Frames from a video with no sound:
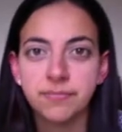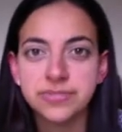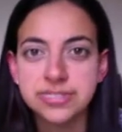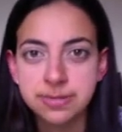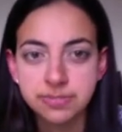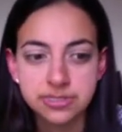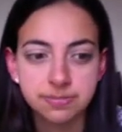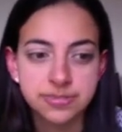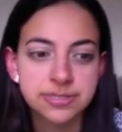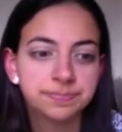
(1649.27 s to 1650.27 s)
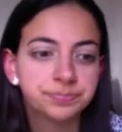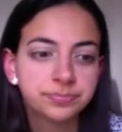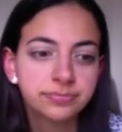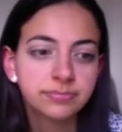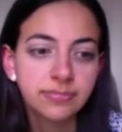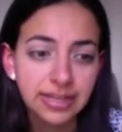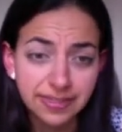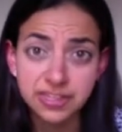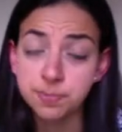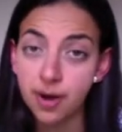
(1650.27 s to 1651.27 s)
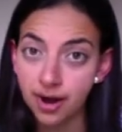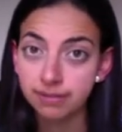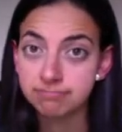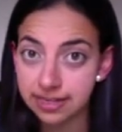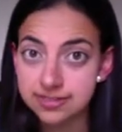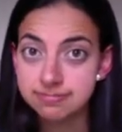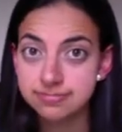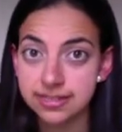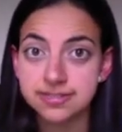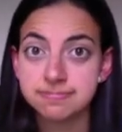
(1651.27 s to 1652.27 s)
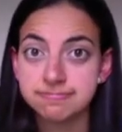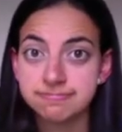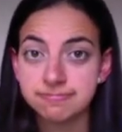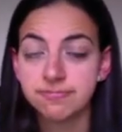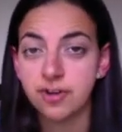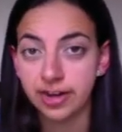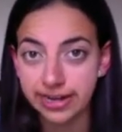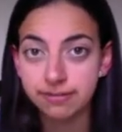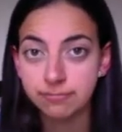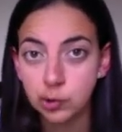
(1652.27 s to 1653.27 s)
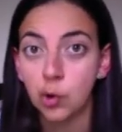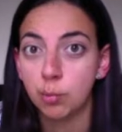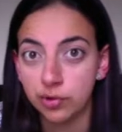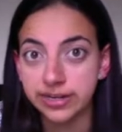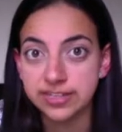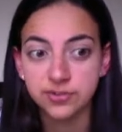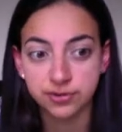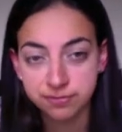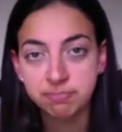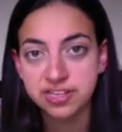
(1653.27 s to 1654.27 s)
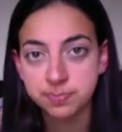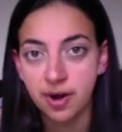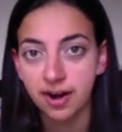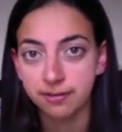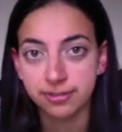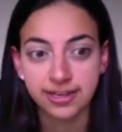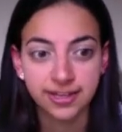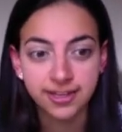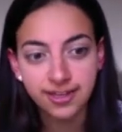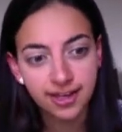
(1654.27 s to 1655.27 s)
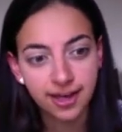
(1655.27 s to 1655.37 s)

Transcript: symptoms, and that's fairly normal, and it's part of the